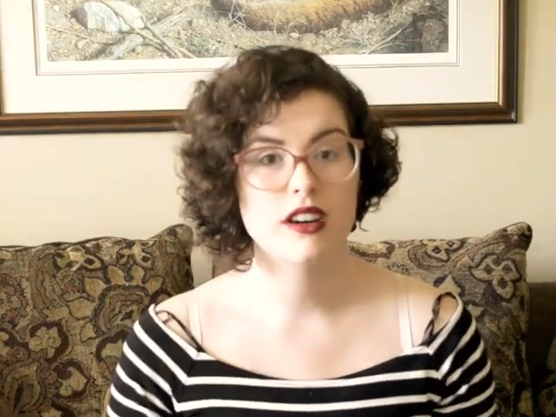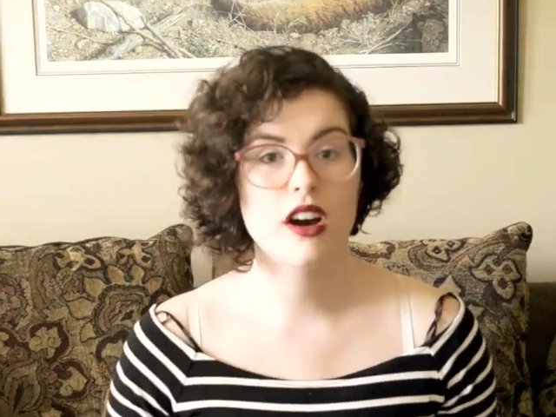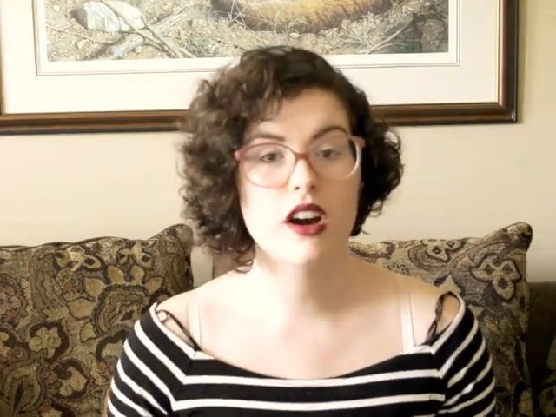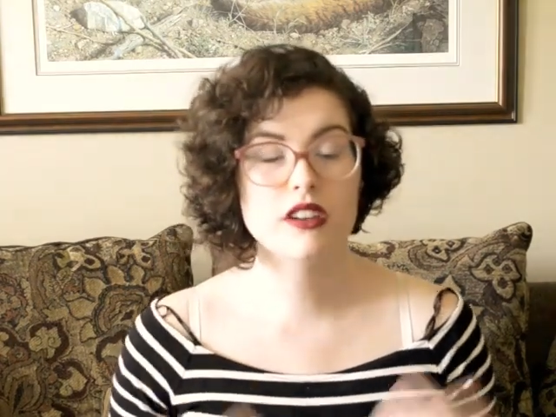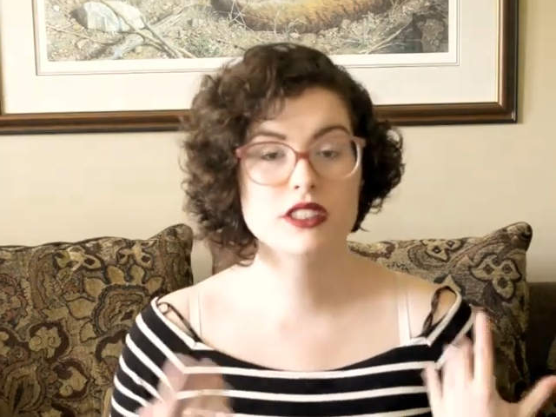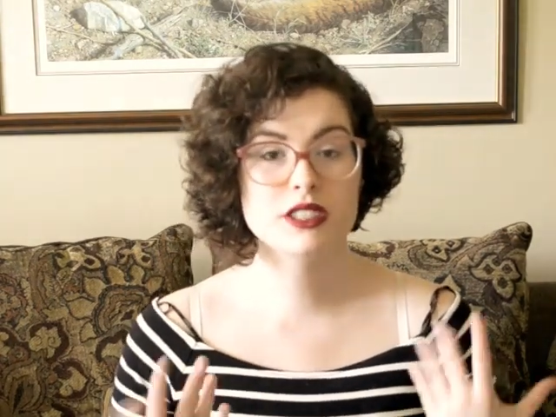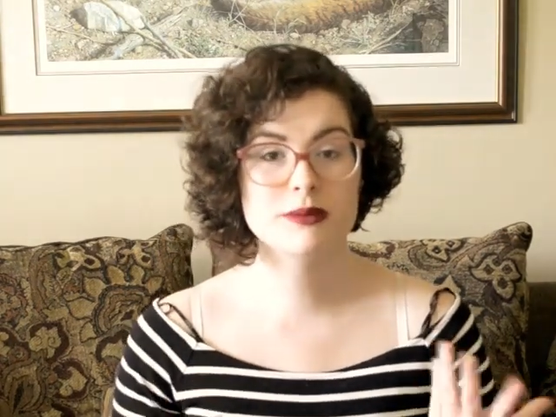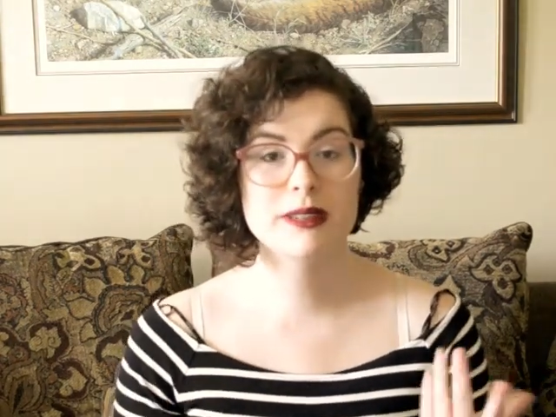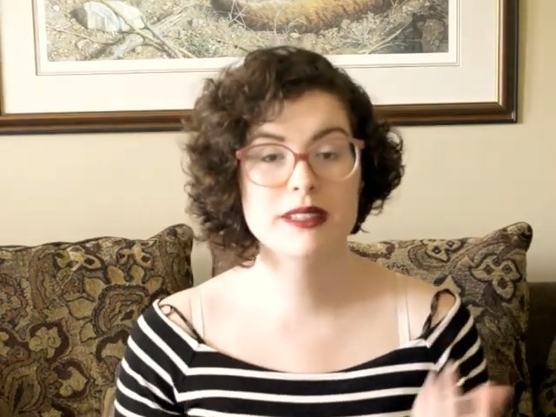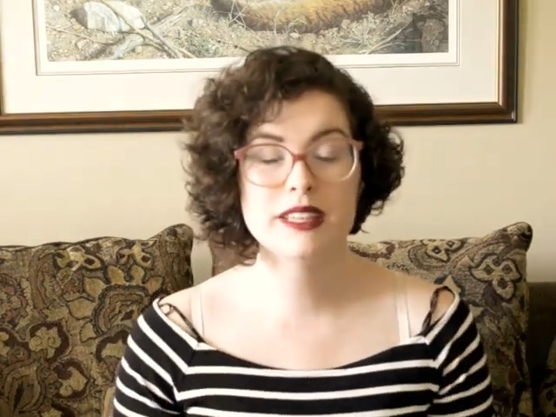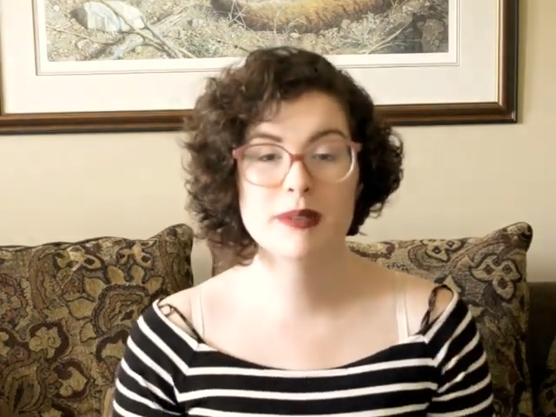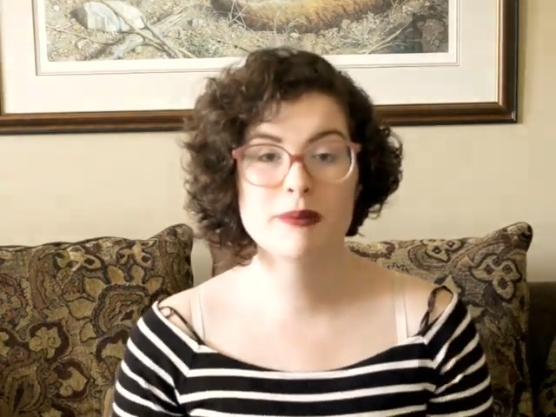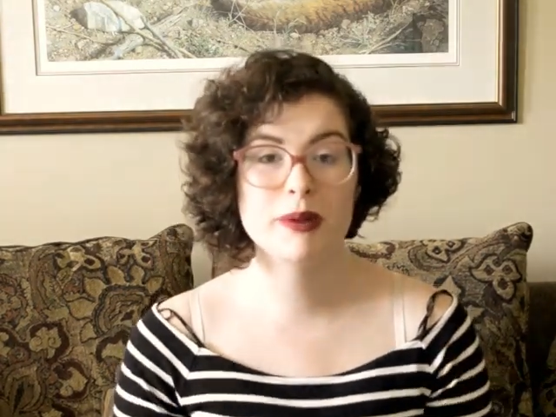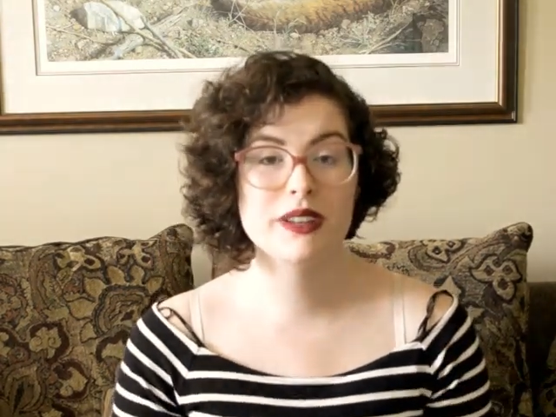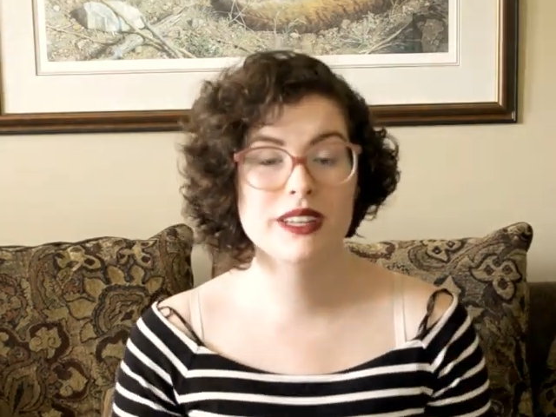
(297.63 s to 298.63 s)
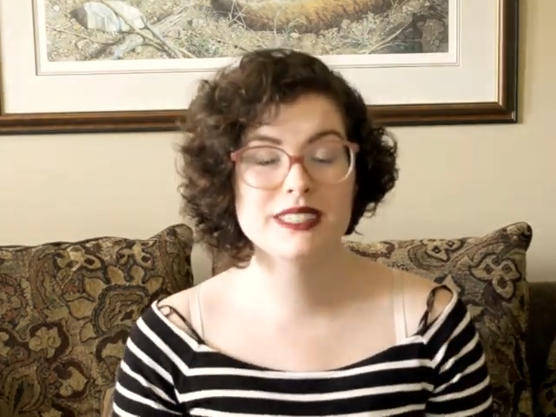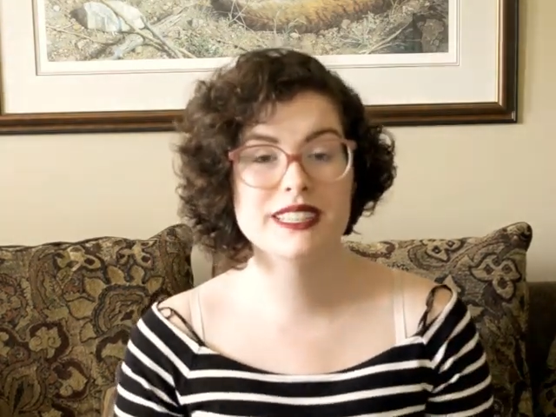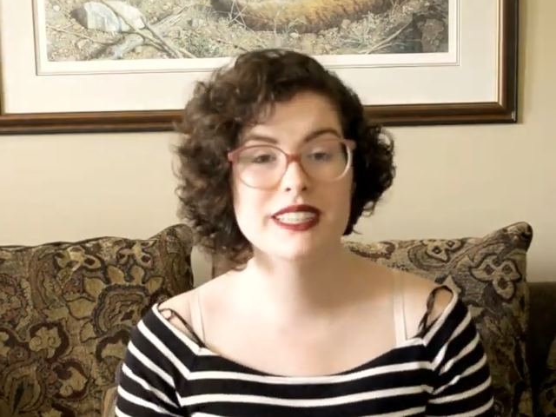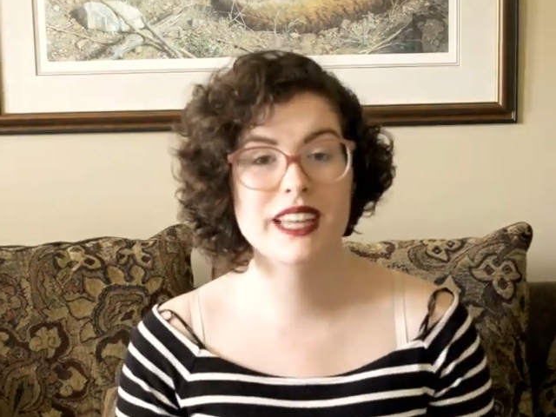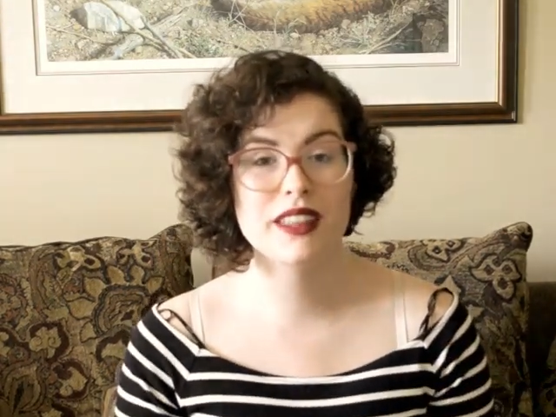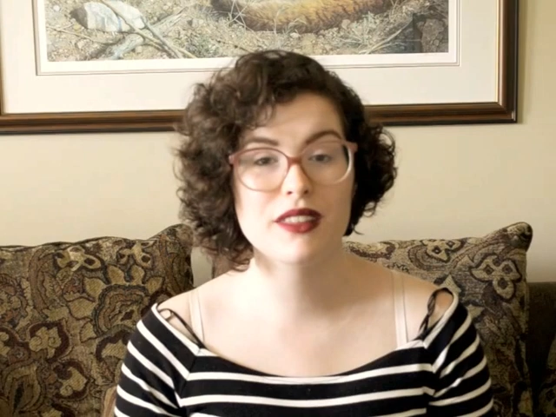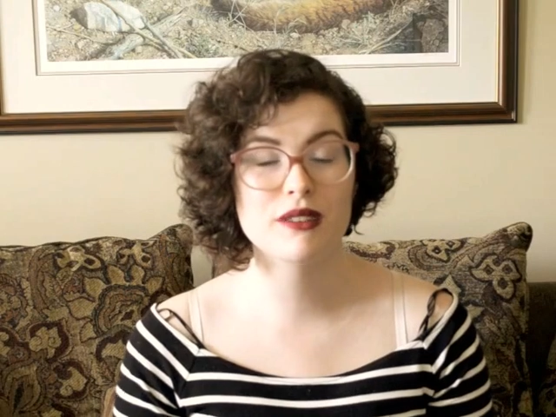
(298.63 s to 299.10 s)
Ultimately, putting
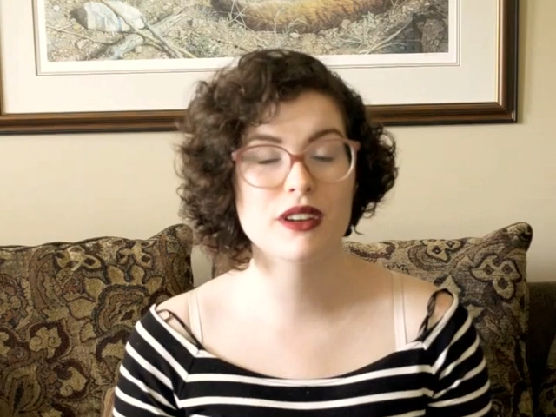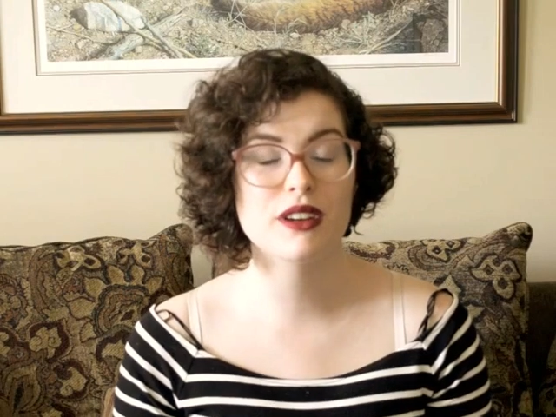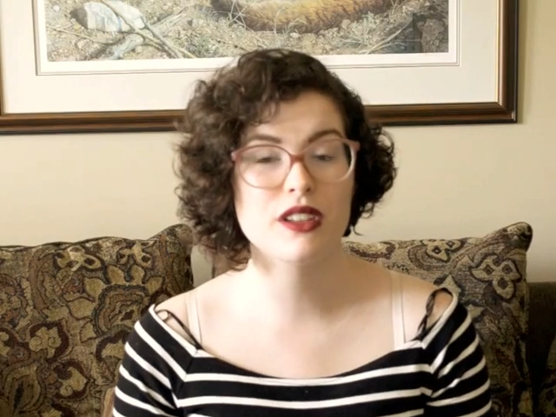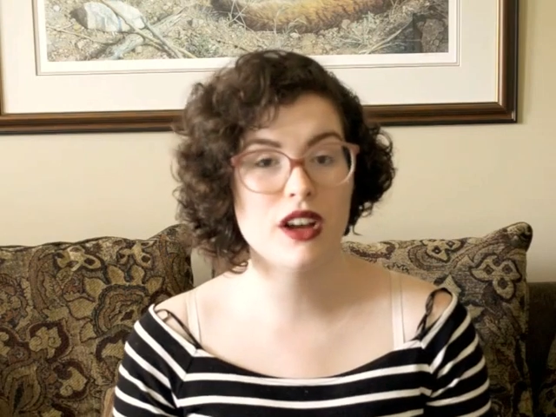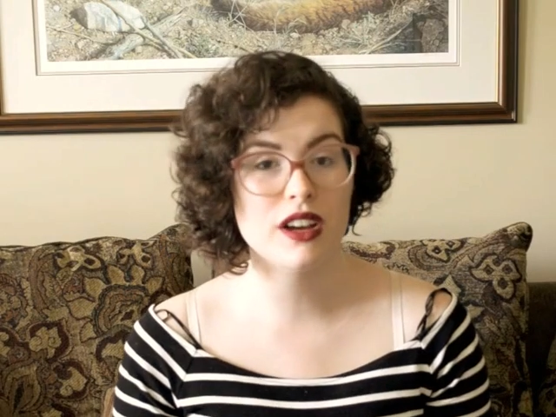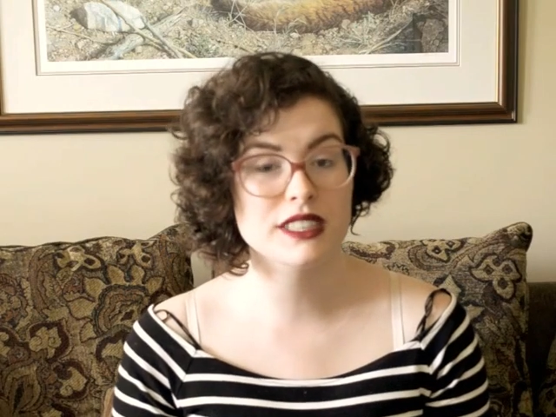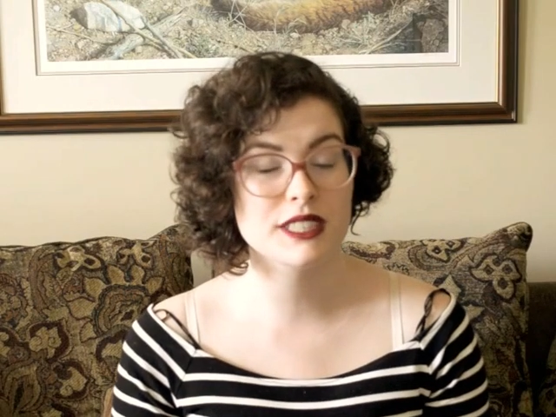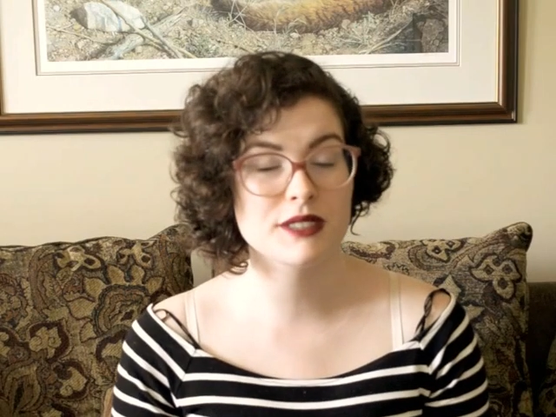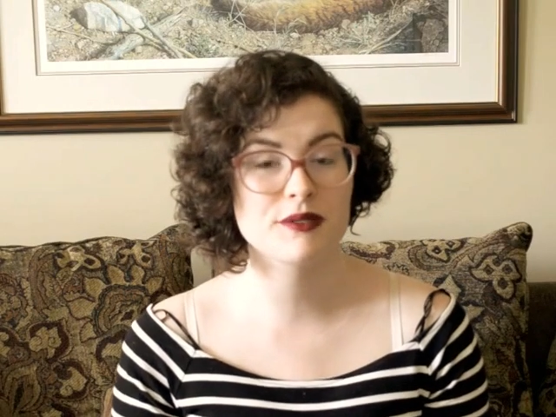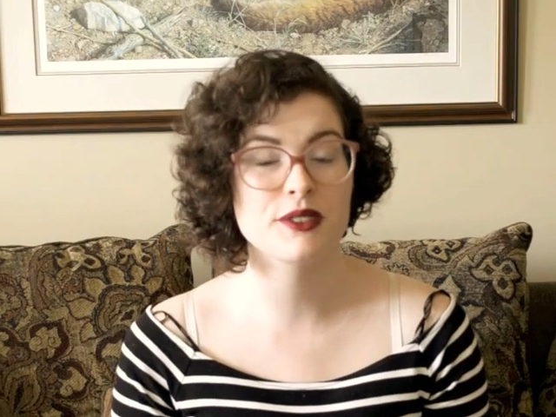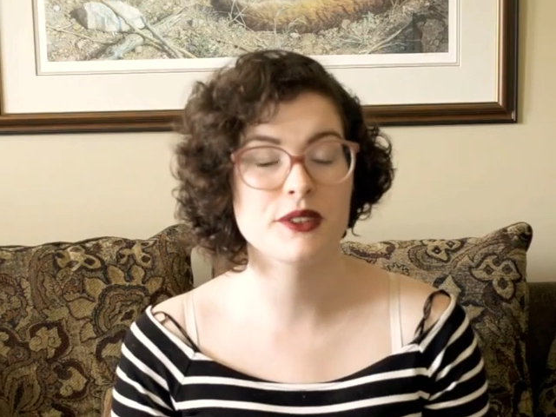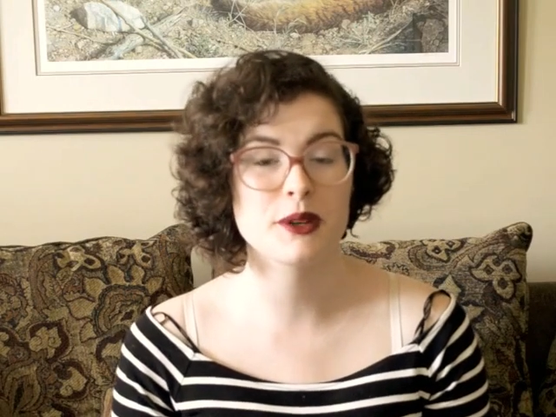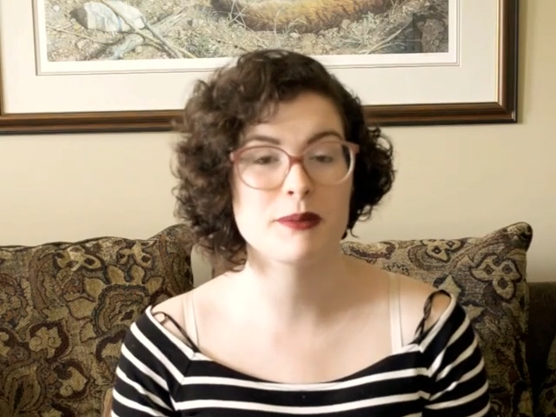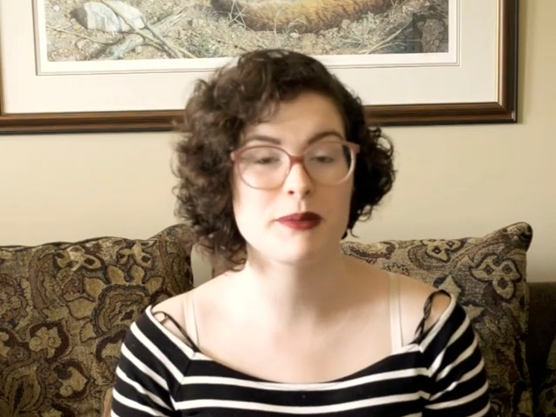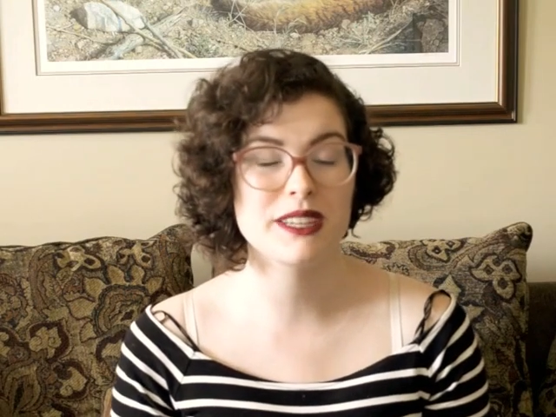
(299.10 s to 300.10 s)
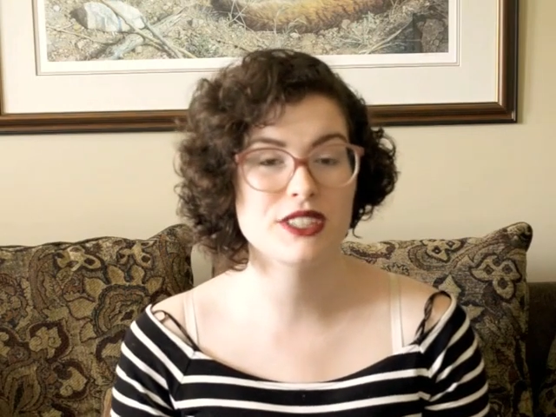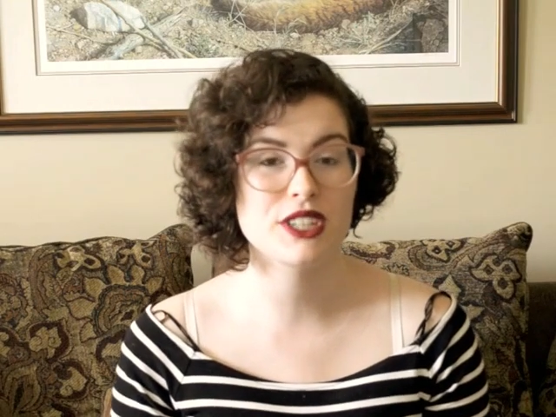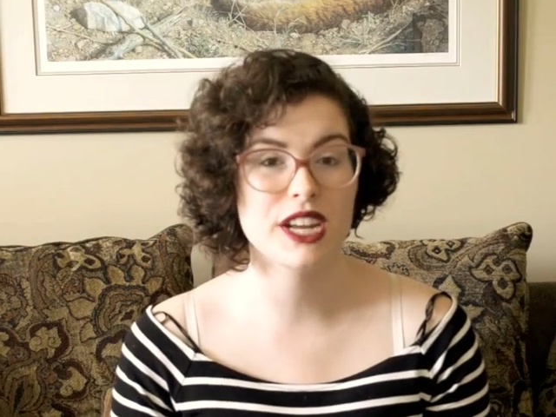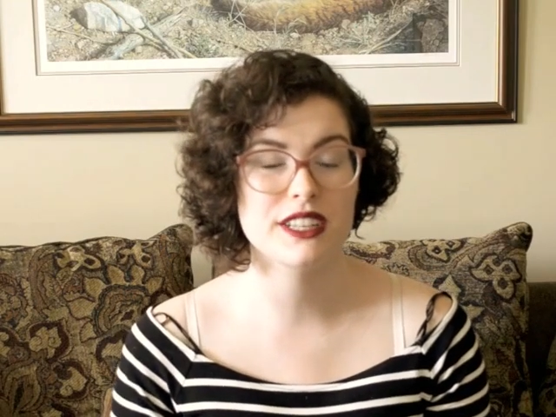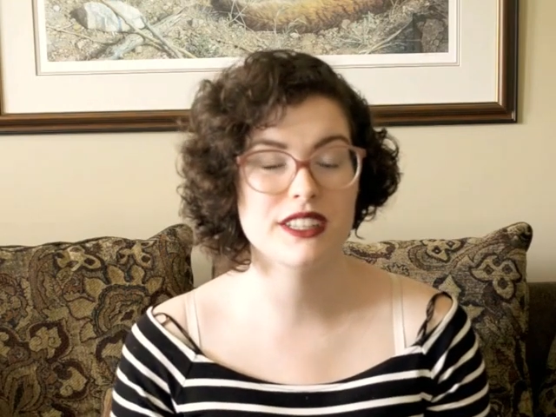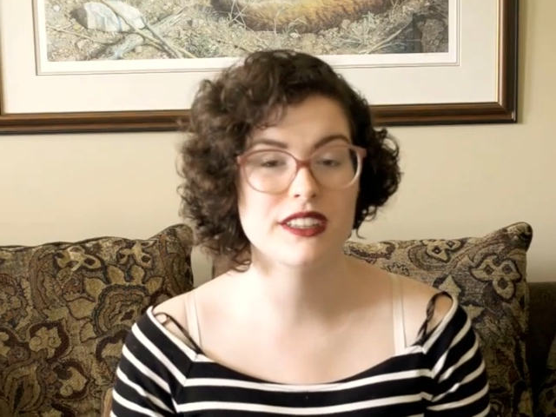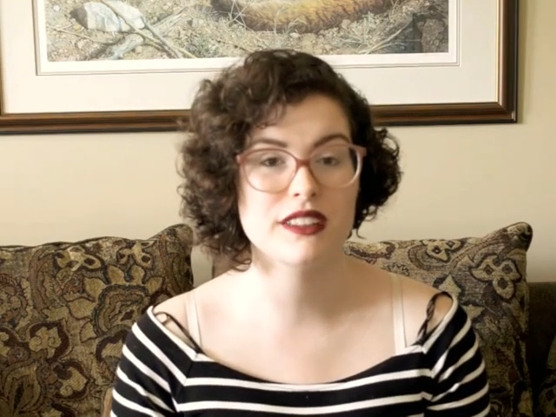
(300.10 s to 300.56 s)
together a closet for your
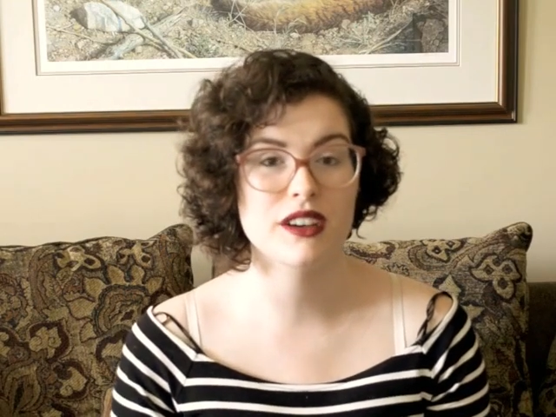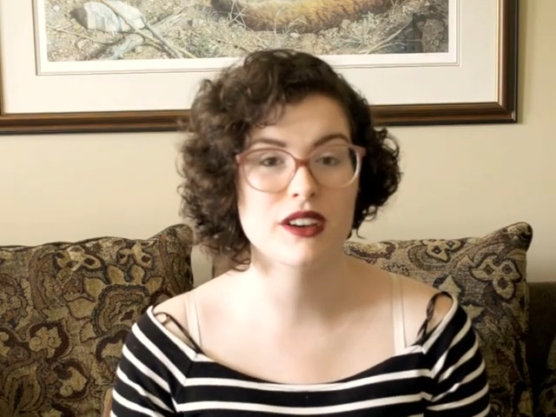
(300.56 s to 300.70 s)
BJD,